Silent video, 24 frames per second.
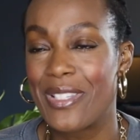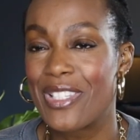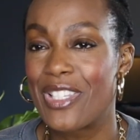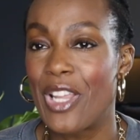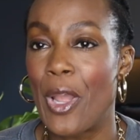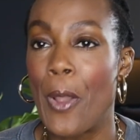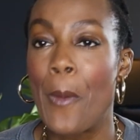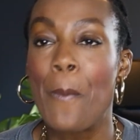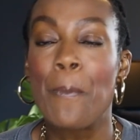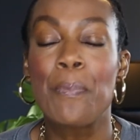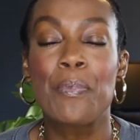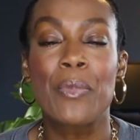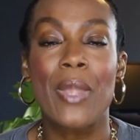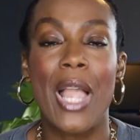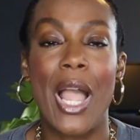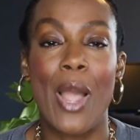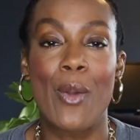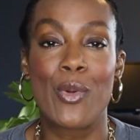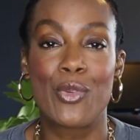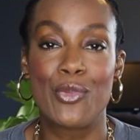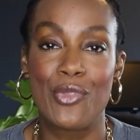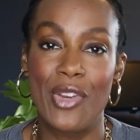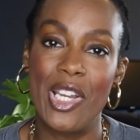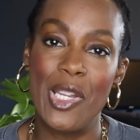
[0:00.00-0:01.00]
So I
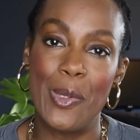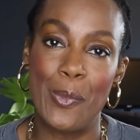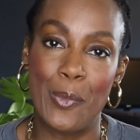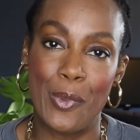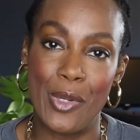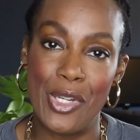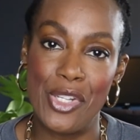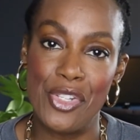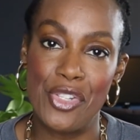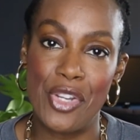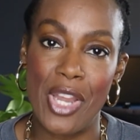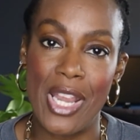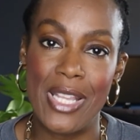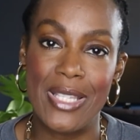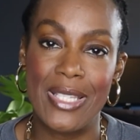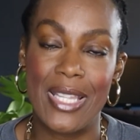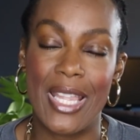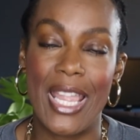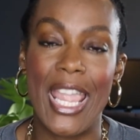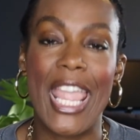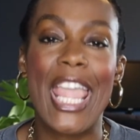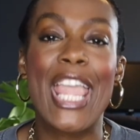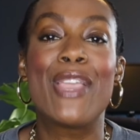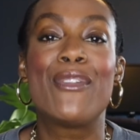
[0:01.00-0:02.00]
would really appreciate
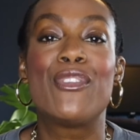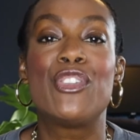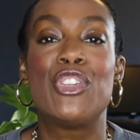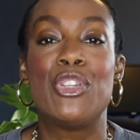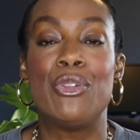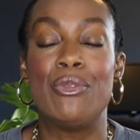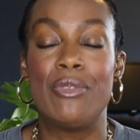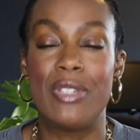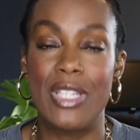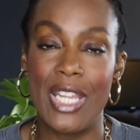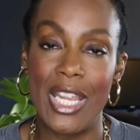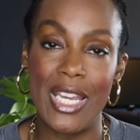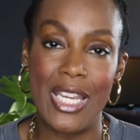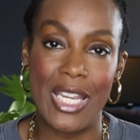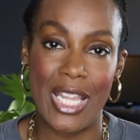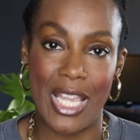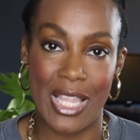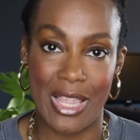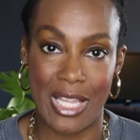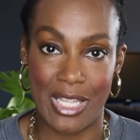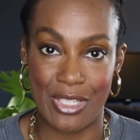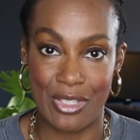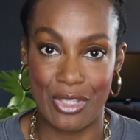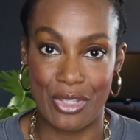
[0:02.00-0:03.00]
it if you did hit
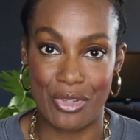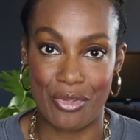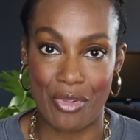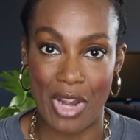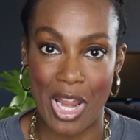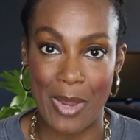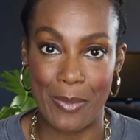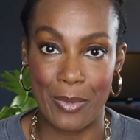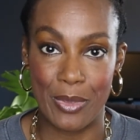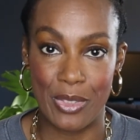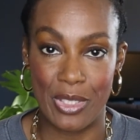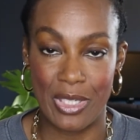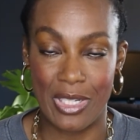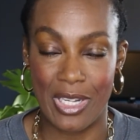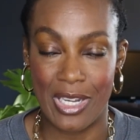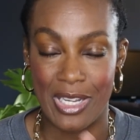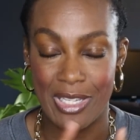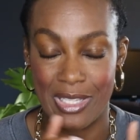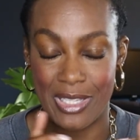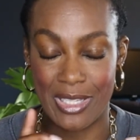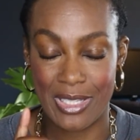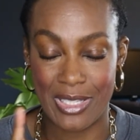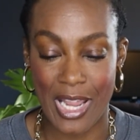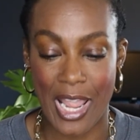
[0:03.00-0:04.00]
that subscribe button, as
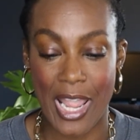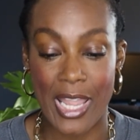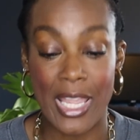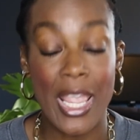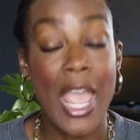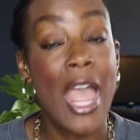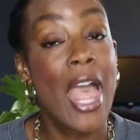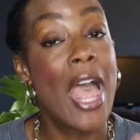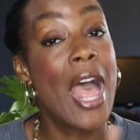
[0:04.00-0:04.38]
I say.